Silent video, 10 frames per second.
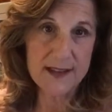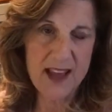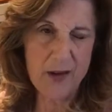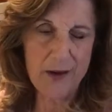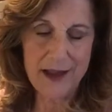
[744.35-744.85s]

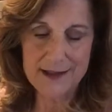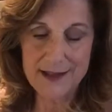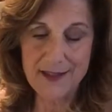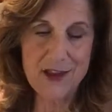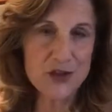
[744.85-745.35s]
that way it's,
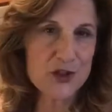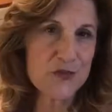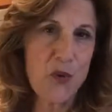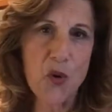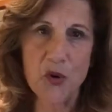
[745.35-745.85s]
and then you
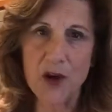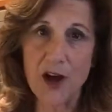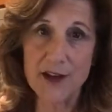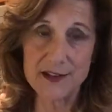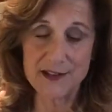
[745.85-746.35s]
just pour it
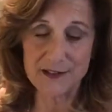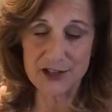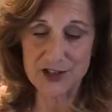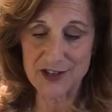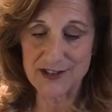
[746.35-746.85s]
on and
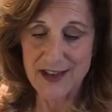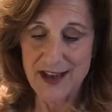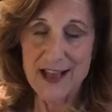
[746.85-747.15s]
delicious.